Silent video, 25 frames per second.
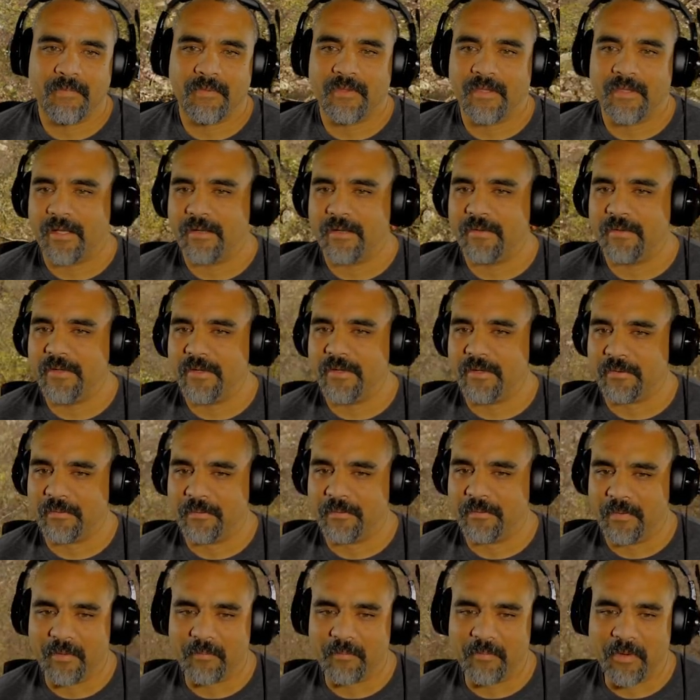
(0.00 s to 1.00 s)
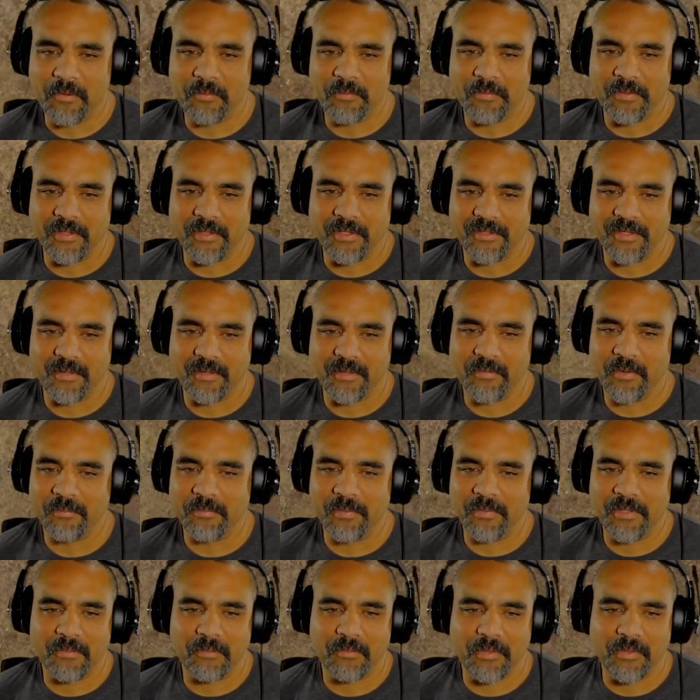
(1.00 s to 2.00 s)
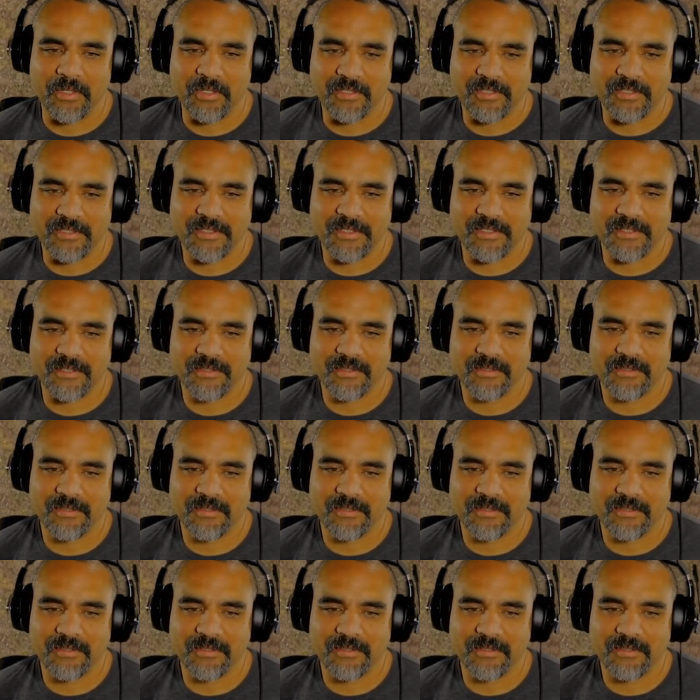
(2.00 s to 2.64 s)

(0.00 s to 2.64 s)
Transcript: I don't know, I'm hoping it works,